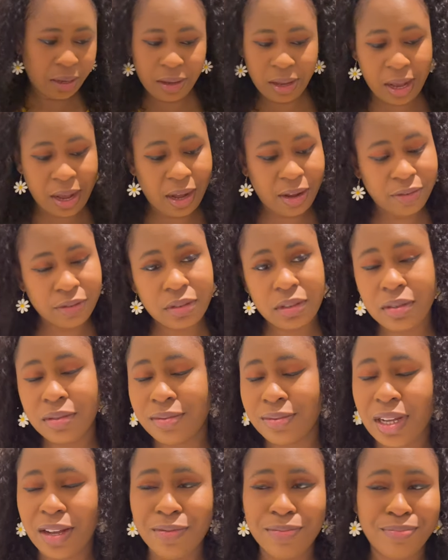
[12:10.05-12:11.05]

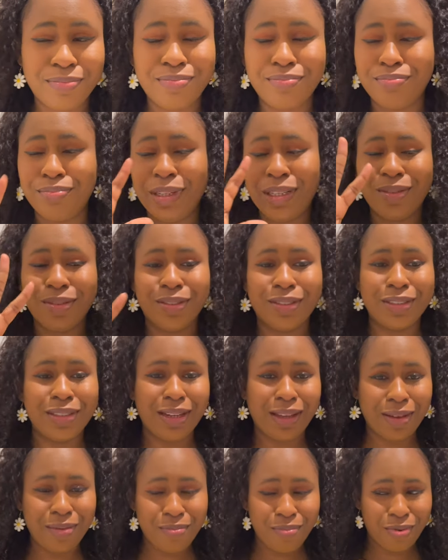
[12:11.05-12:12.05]
I've been on
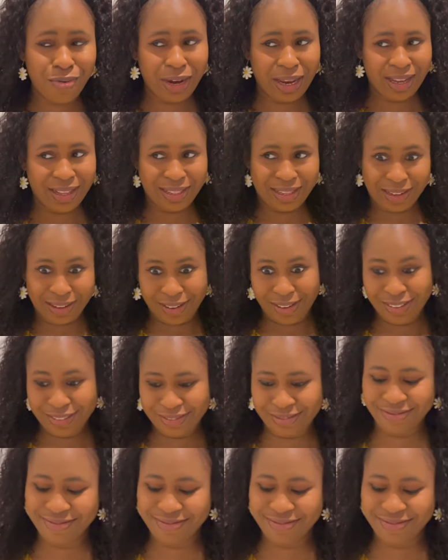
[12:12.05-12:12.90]
a break there,